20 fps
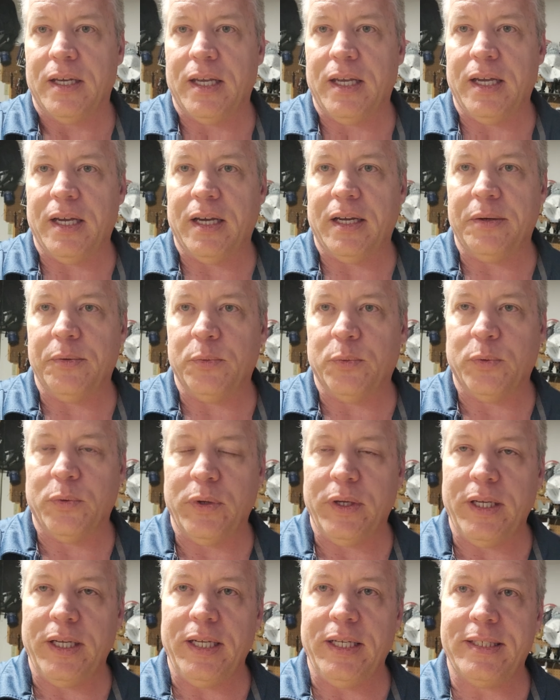and
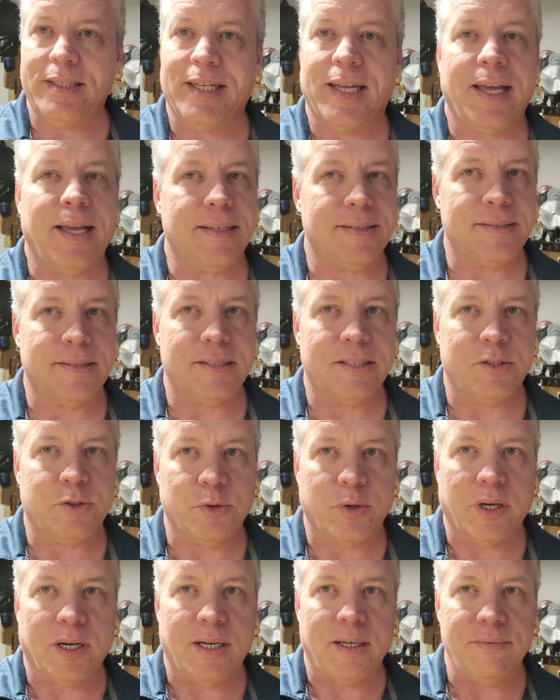retest the
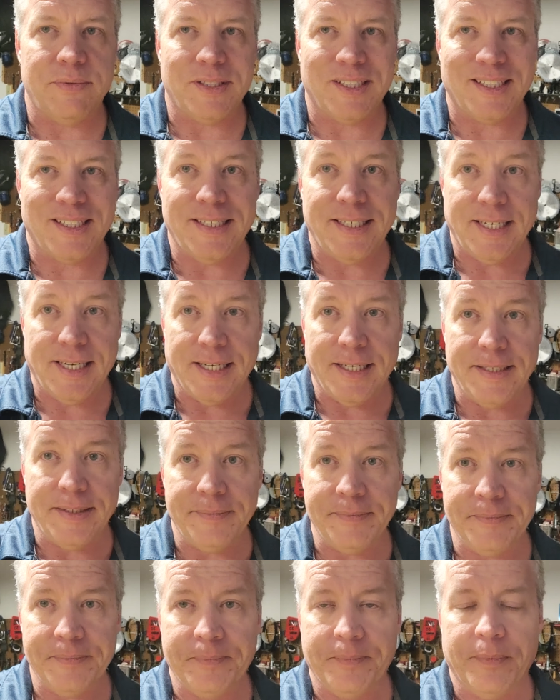drives
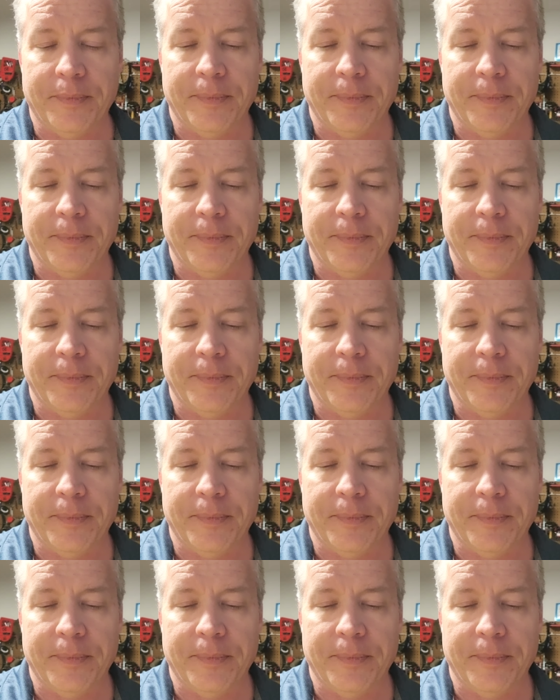again,